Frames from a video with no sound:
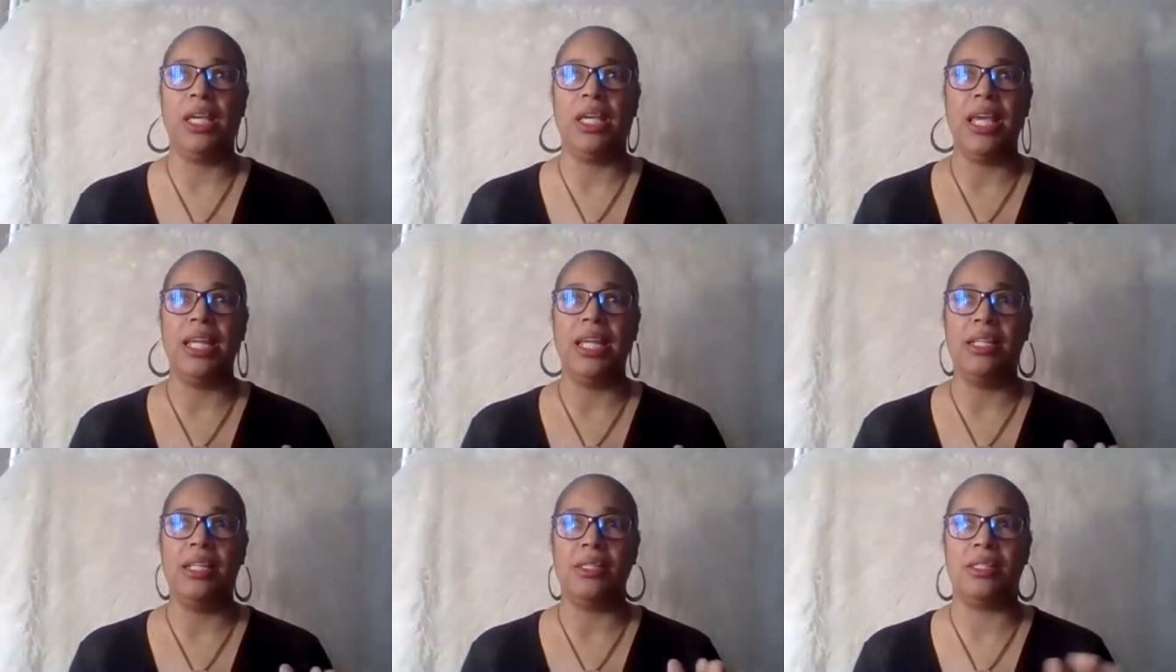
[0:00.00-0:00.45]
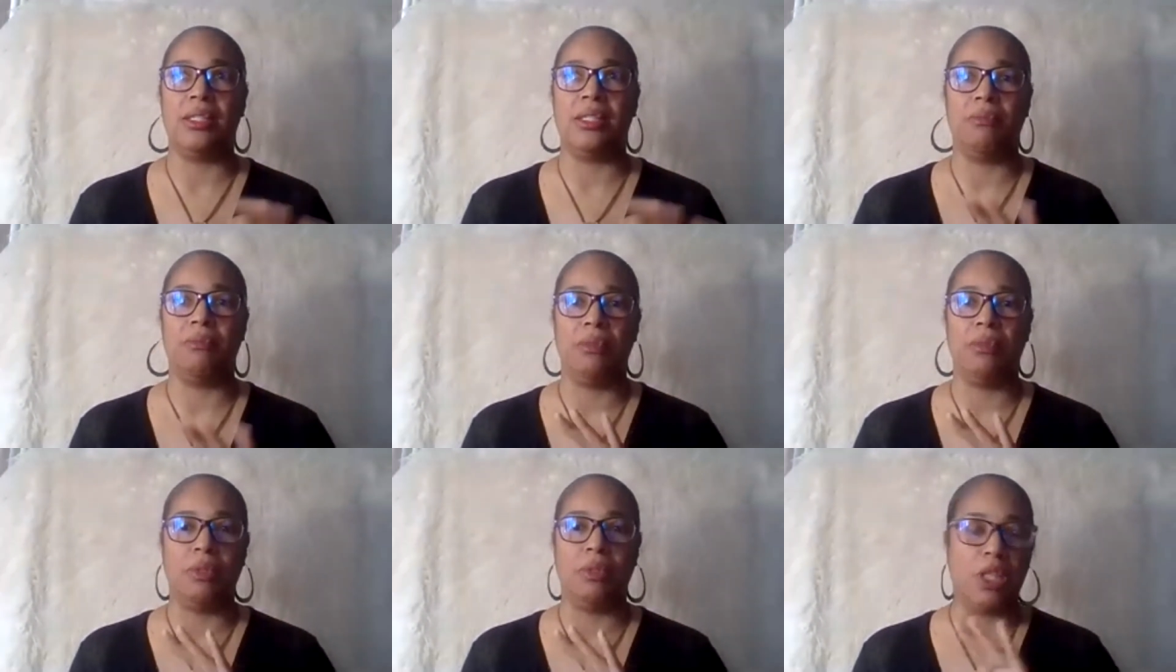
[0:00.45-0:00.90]
and it's
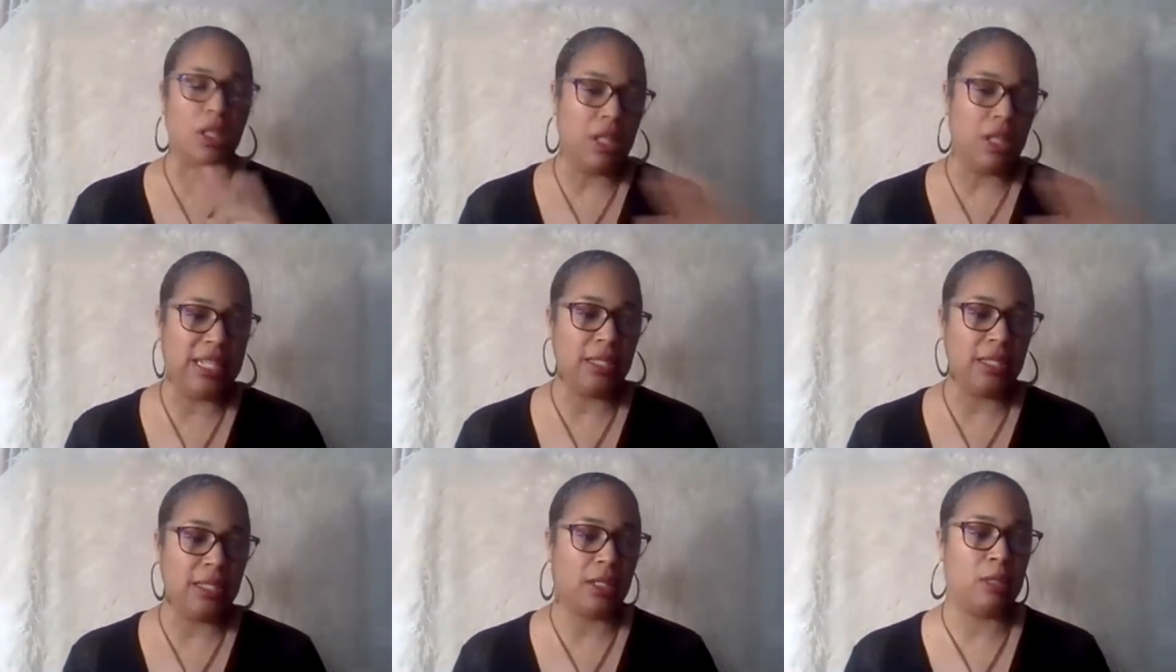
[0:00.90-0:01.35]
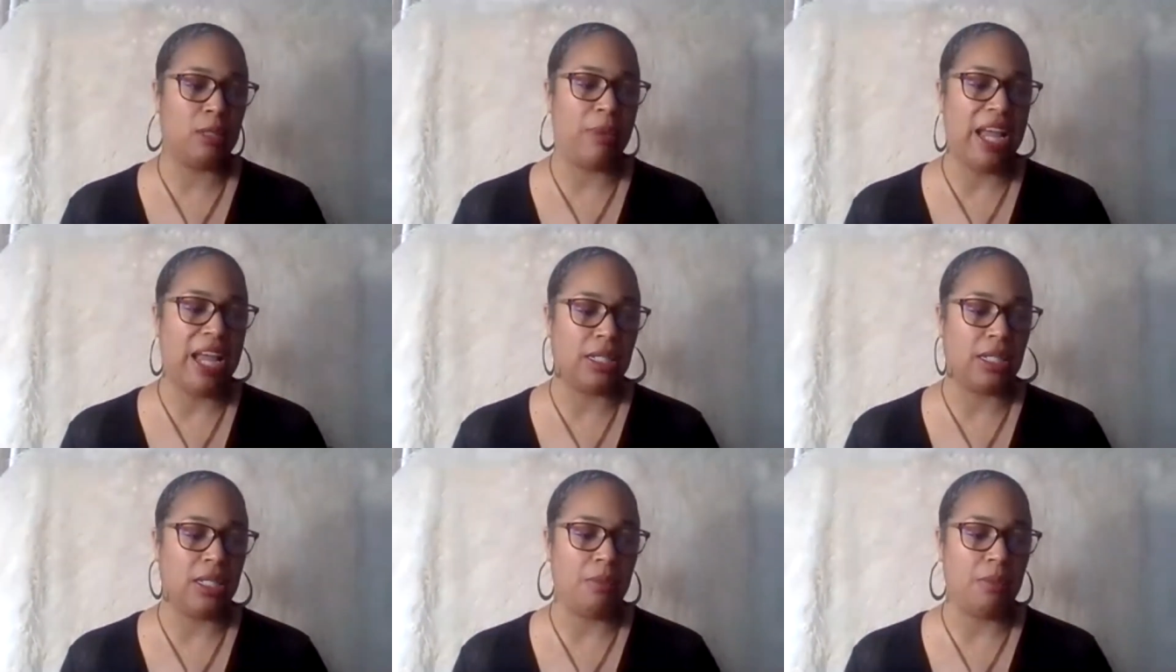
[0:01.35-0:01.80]
the least
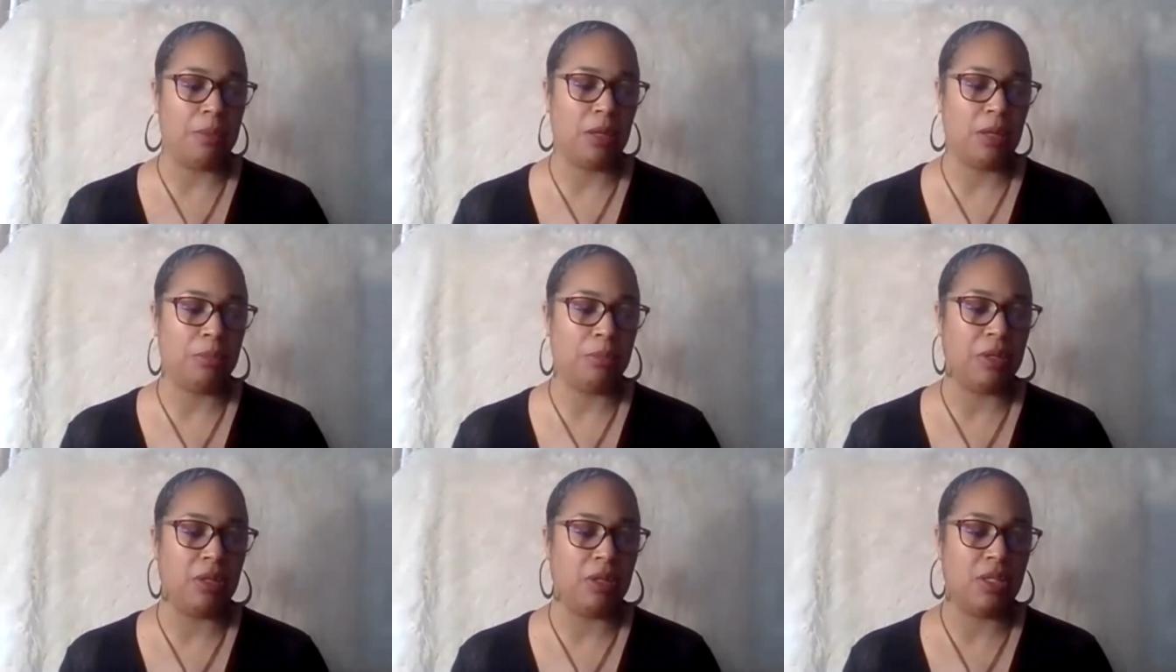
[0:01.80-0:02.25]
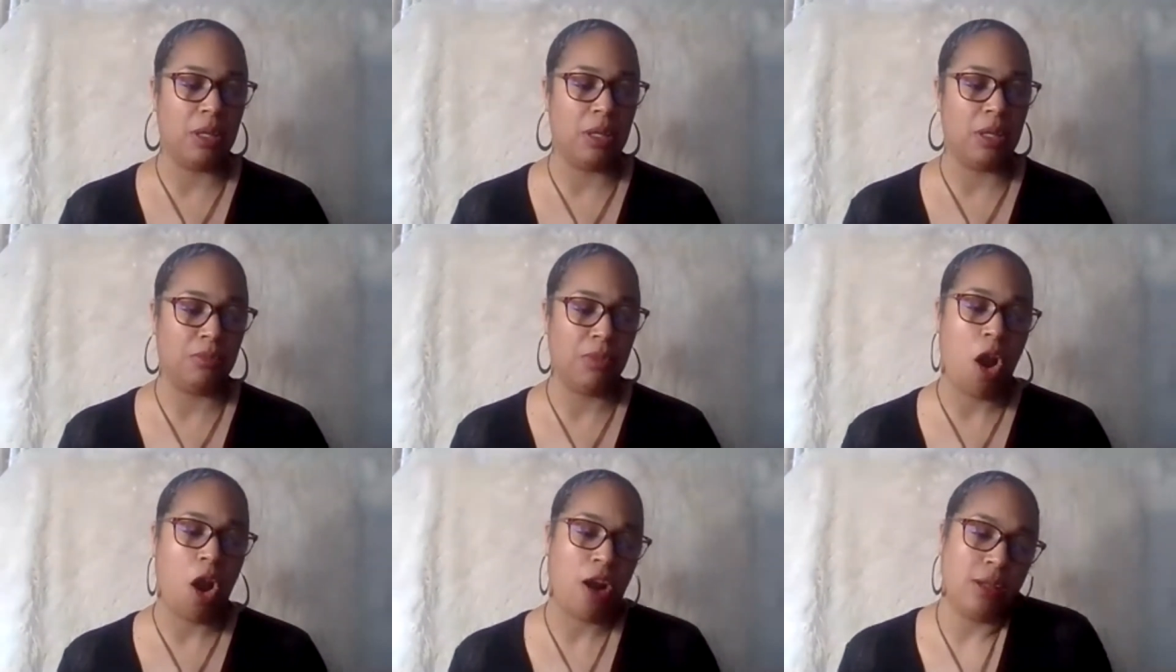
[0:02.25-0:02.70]
expected among some
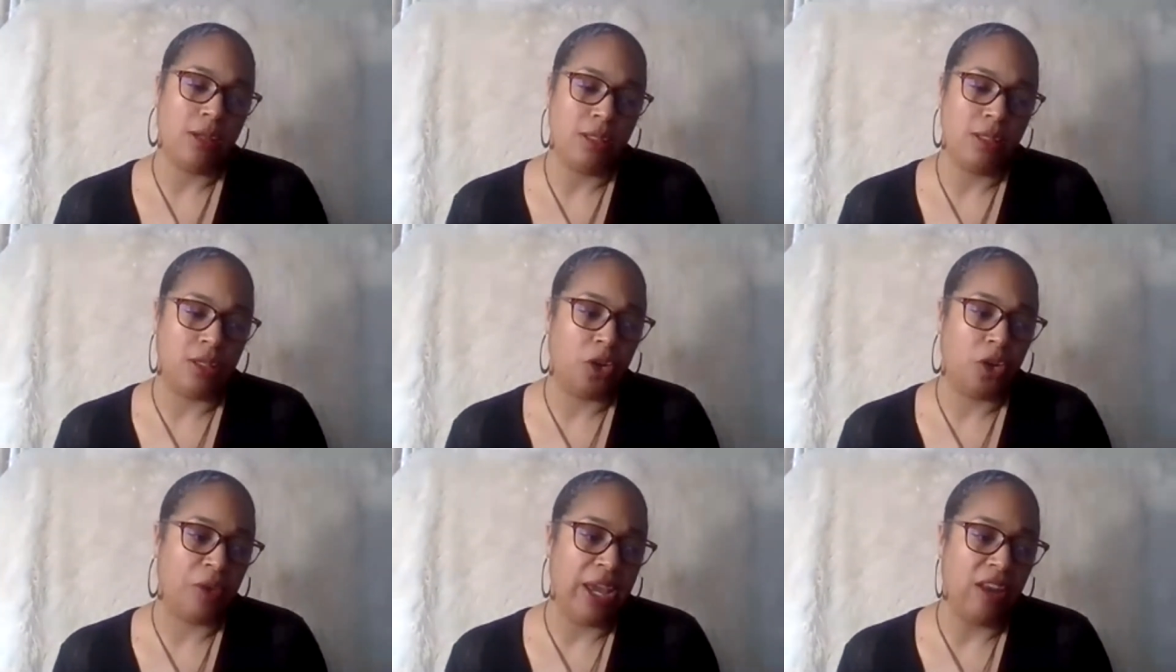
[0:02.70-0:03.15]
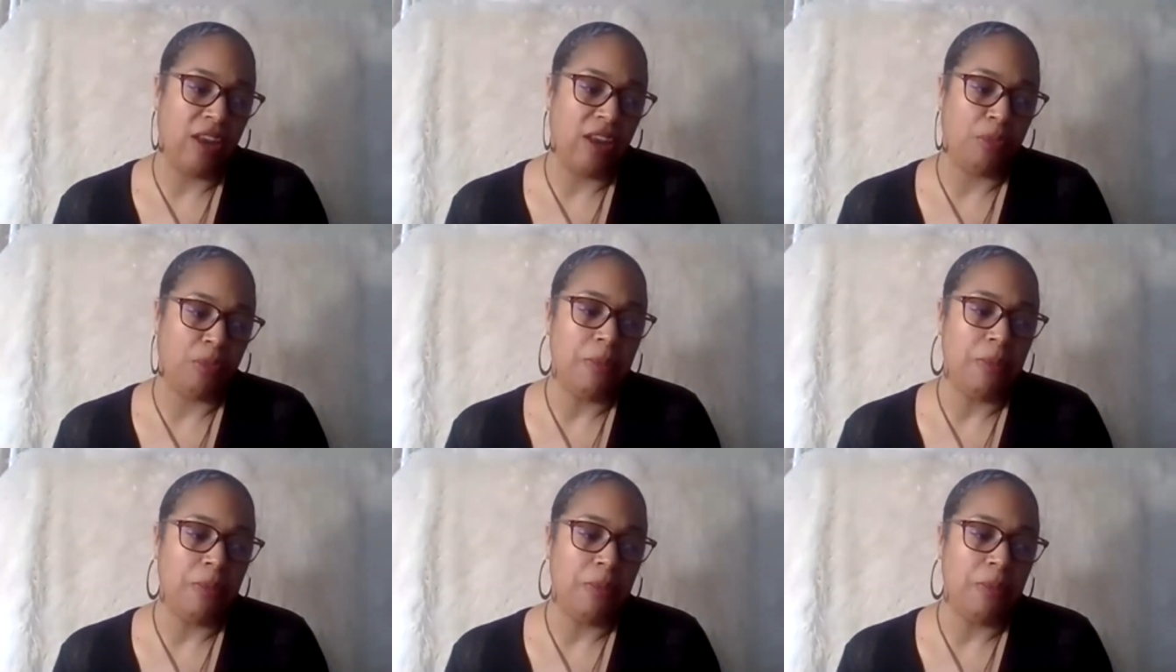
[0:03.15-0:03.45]
artists and creative people,